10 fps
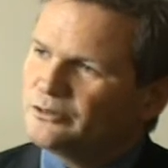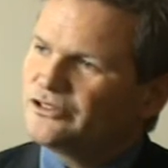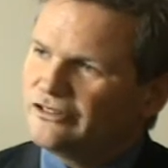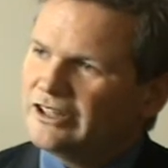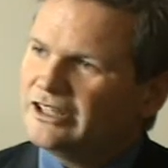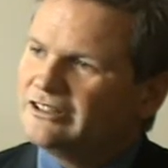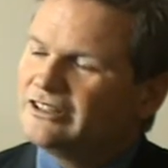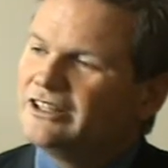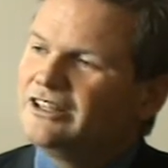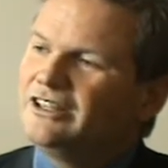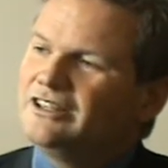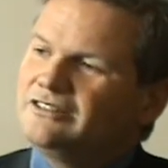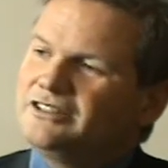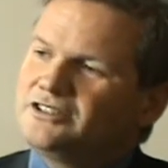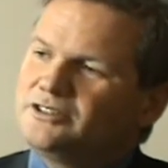your street.
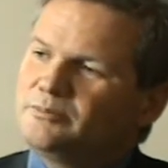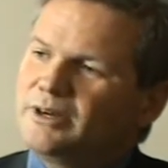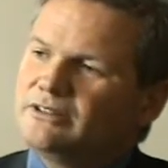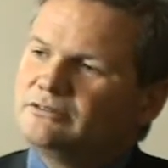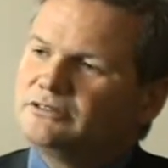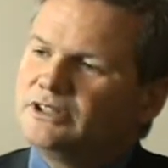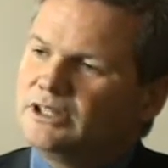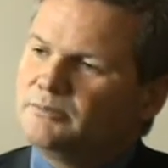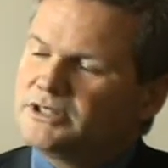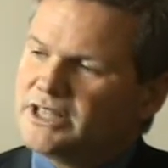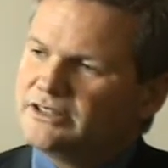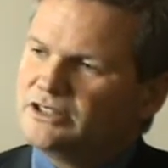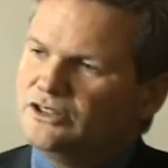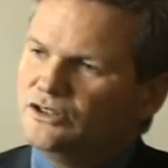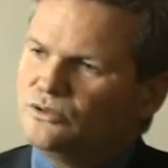This is about
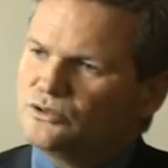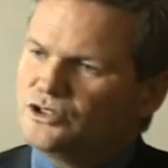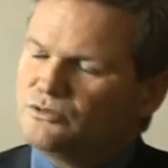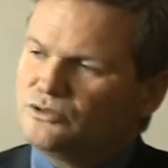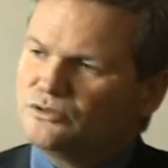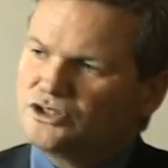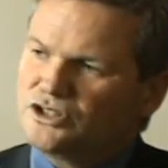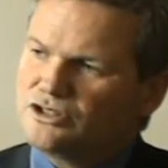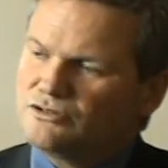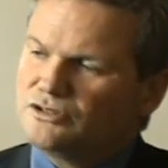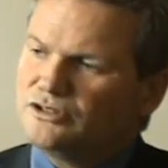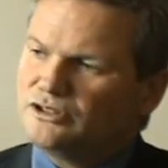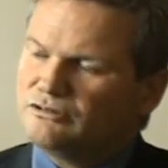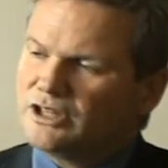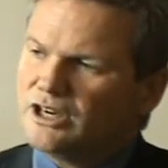protecting your children or children that
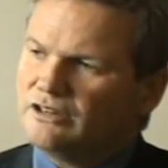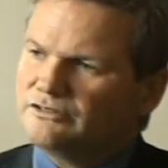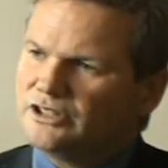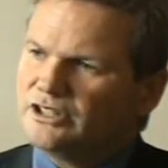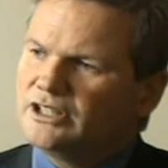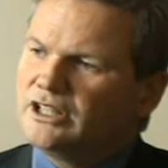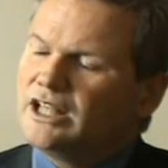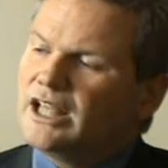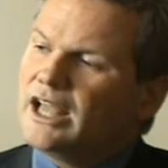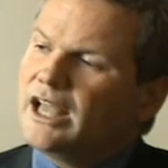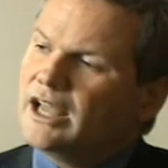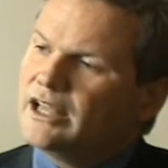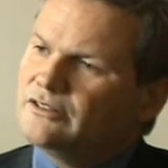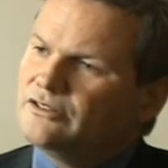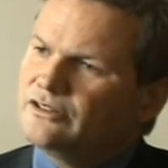you look after,
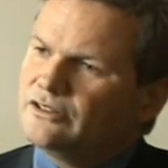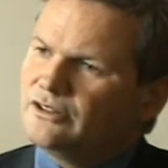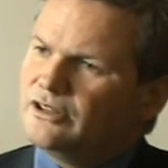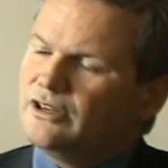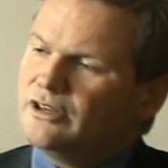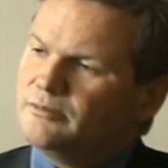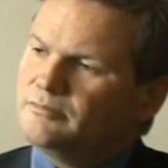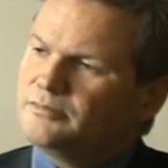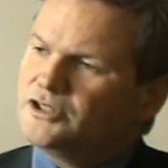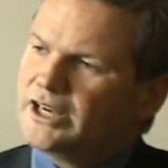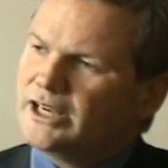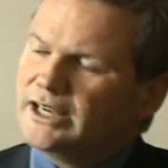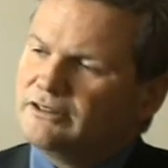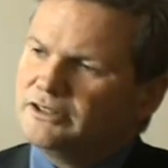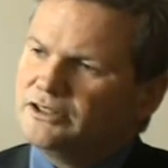and checking
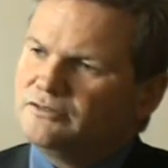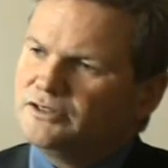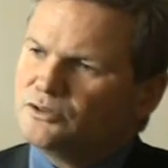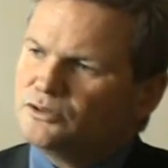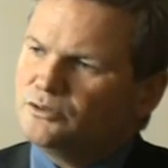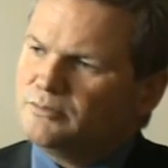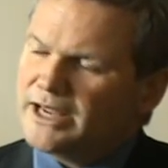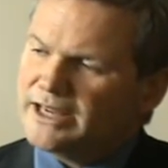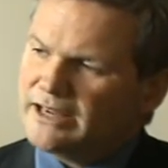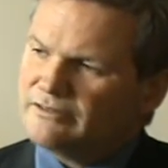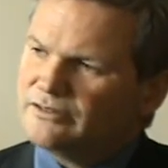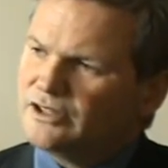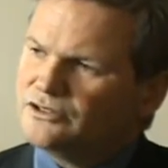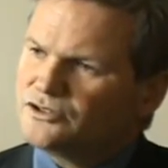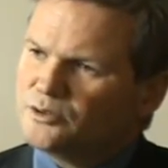out an individual who may have
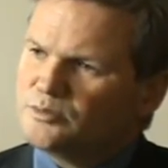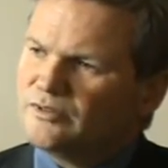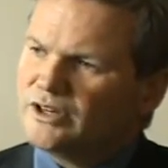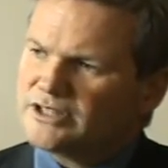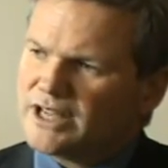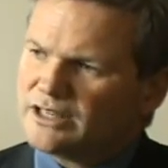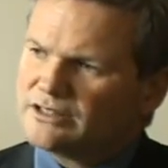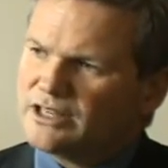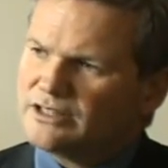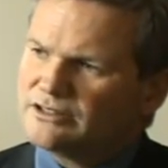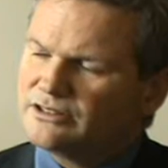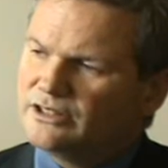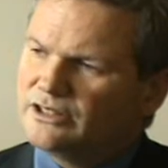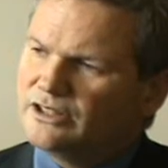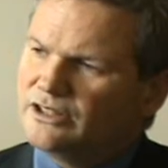unsupervised access.
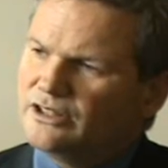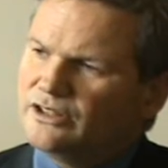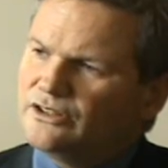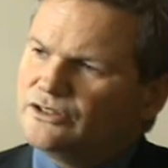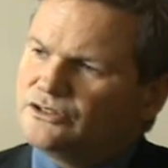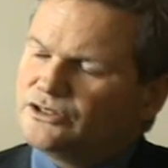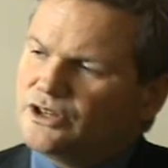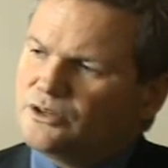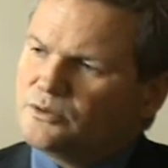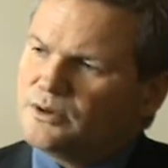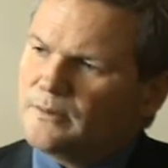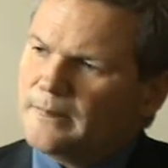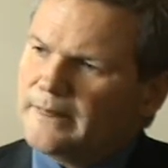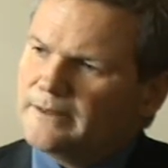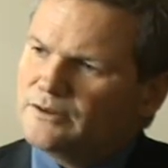So
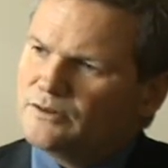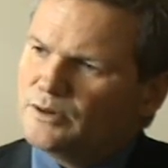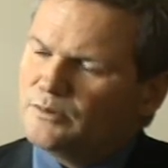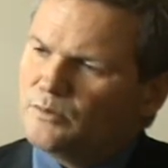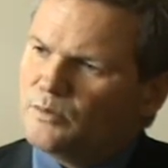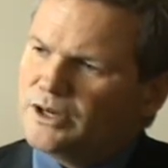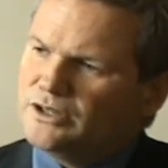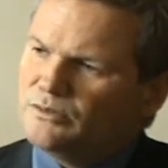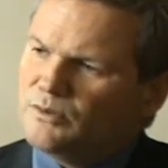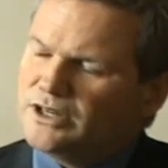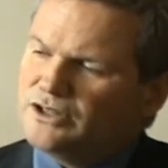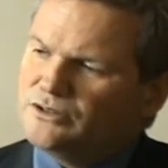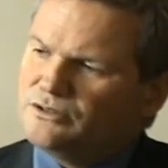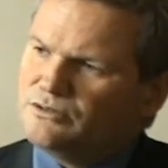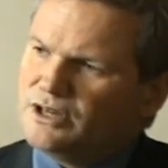when
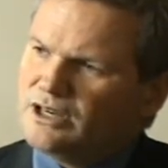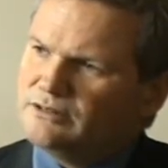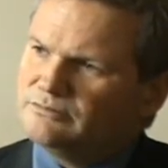you